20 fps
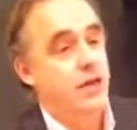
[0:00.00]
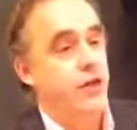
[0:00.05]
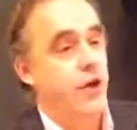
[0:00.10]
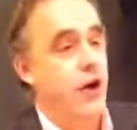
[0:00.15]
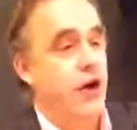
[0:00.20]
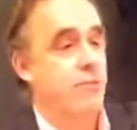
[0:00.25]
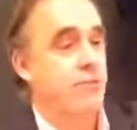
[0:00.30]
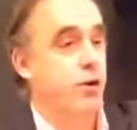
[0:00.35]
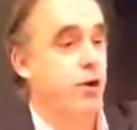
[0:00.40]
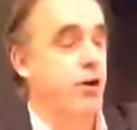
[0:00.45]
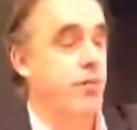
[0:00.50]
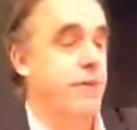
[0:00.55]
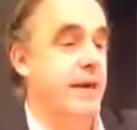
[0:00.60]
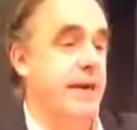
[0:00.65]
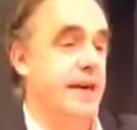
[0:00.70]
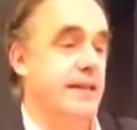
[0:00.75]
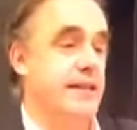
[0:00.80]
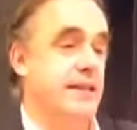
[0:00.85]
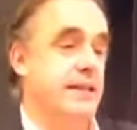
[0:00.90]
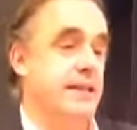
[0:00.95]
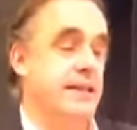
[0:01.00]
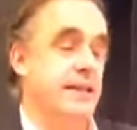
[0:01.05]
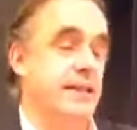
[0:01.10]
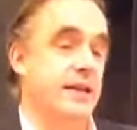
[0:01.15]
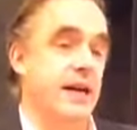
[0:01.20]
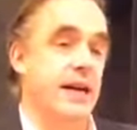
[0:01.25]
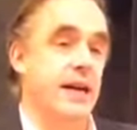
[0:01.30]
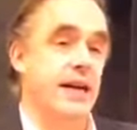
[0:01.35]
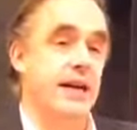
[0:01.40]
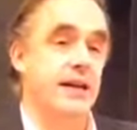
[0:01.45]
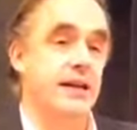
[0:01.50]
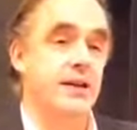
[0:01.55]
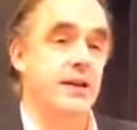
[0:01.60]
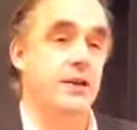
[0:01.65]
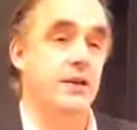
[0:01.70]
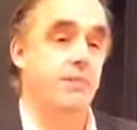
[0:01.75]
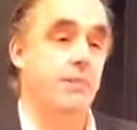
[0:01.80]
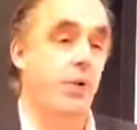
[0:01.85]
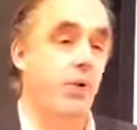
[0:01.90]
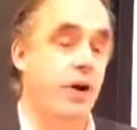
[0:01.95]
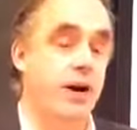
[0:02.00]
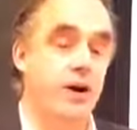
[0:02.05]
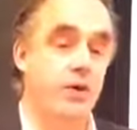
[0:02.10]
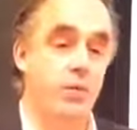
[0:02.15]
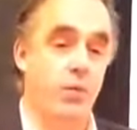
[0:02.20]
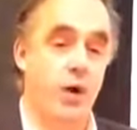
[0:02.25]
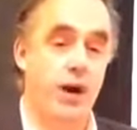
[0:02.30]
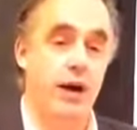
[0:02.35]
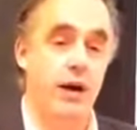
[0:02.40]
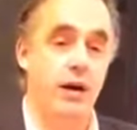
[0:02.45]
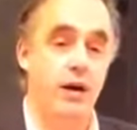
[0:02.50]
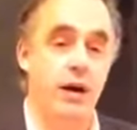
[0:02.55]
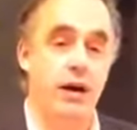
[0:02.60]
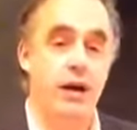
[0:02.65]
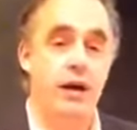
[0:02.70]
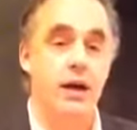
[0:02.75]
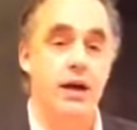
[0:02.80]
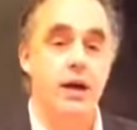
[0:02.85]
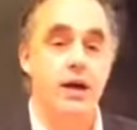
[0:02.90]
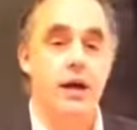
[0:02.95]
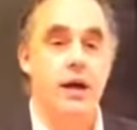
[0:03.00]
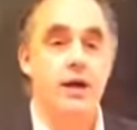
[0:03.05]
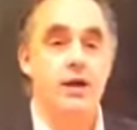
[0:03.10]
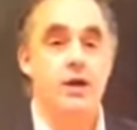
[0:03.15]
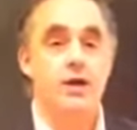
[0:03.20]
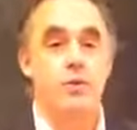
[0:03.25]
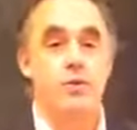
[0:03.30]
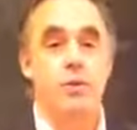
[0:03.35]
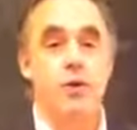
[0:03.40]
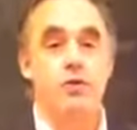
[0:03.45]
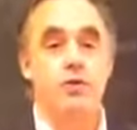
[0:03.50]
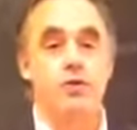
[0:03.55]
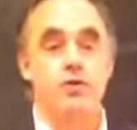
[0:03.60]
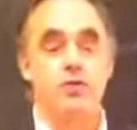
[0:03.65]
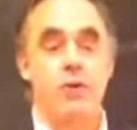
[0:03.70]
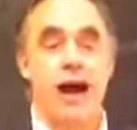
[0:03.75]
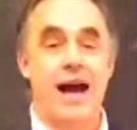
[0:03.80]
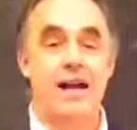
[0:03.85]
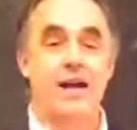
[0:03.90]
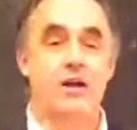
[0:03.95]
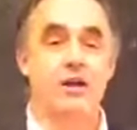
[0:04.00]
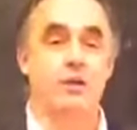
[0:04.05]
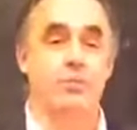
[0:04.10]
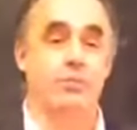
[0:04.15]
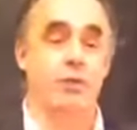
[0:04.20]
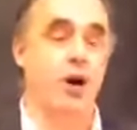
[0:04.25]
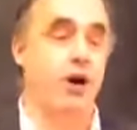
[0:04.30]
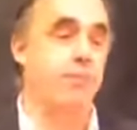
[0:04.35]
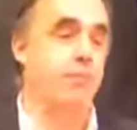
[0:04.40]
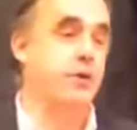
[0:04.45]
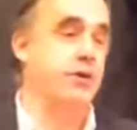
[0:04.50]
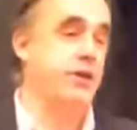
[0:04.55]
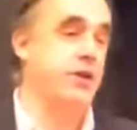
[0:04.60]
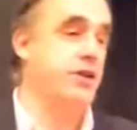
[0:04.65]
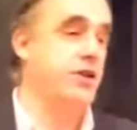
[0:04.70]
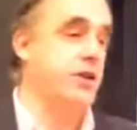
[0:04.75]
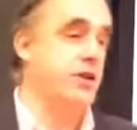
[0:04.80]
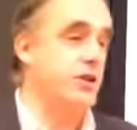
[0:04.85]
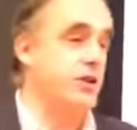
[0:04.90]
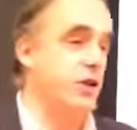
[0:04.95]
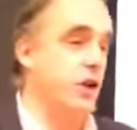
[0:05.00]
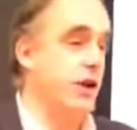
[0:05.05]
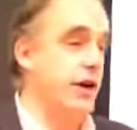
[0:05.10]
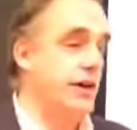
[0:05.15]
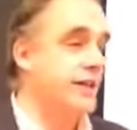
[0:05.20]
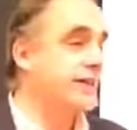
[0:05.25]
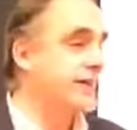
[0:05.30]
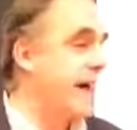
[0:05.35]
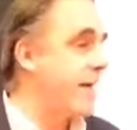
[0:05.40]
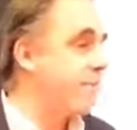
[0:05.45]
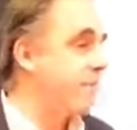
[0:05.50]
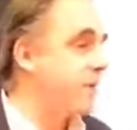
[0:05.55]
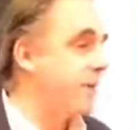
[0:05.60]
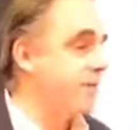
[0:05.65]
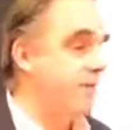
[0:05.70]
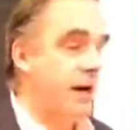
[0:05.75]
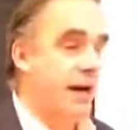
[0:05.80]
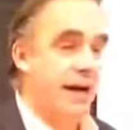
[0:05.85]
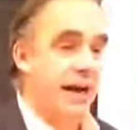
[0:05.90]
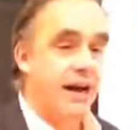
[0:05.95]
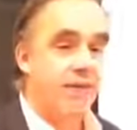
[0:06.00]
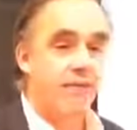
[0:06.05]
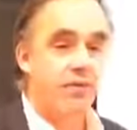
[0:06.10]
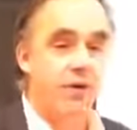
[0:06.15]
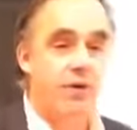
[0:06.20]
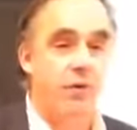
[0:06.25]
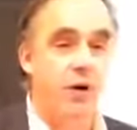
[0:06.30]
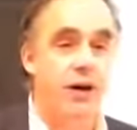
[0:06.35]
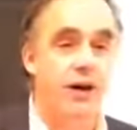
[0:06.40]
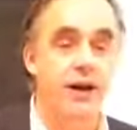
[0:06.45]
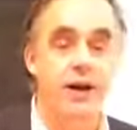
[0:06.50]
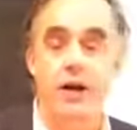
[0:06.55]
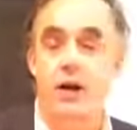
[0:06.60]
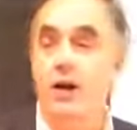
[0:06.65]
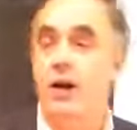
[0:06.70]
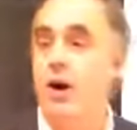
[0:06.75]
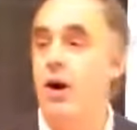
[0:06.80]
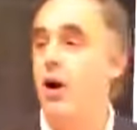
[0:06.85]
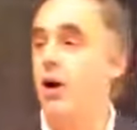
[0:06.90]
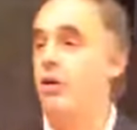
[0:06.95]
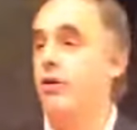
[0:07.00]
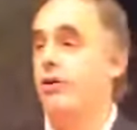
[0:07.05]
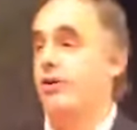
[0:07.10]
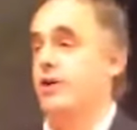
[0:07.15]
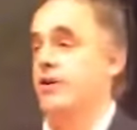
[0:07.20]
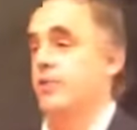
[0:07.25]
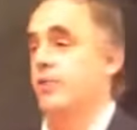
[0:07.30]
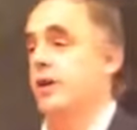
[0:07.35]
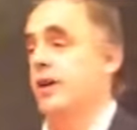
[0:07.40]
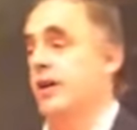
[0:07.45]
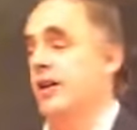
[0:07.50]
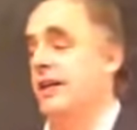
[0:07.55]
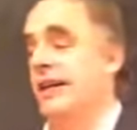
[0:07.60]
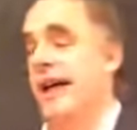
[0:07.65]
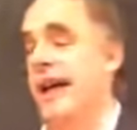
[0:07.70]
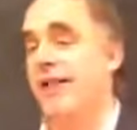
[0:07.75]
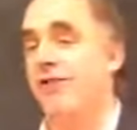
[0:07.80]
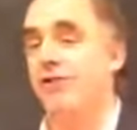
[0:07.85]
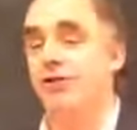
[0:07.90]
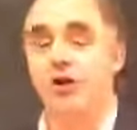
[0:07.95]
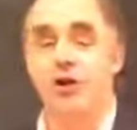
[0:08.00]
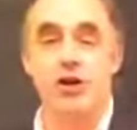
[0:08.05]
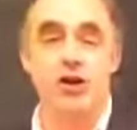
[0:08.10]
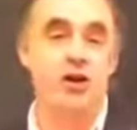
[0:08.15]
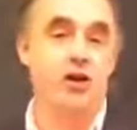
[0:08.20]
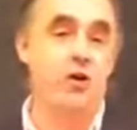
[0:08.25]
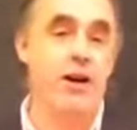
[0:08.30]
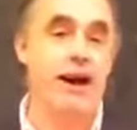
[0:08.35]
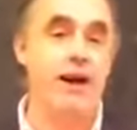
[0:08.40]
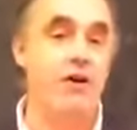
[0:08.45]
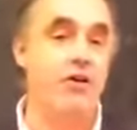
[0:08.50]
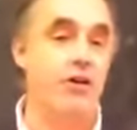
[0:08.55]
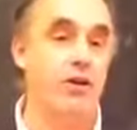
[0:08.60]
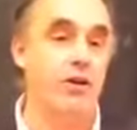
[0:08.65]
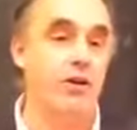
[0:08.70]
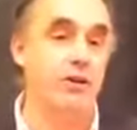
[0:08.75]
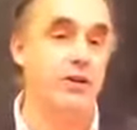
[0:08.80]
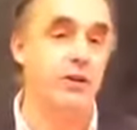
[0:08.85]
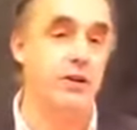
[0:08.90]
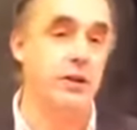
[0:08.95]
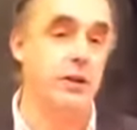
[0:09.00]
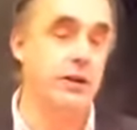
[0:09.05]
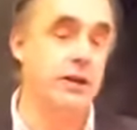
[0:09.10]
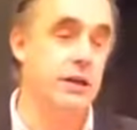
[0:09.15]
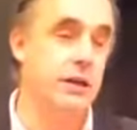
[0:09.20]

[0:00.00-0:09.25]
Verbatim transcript: thought permeates a society to the point where your most radical propositions are accepted by everyone, all that's really left are your errors.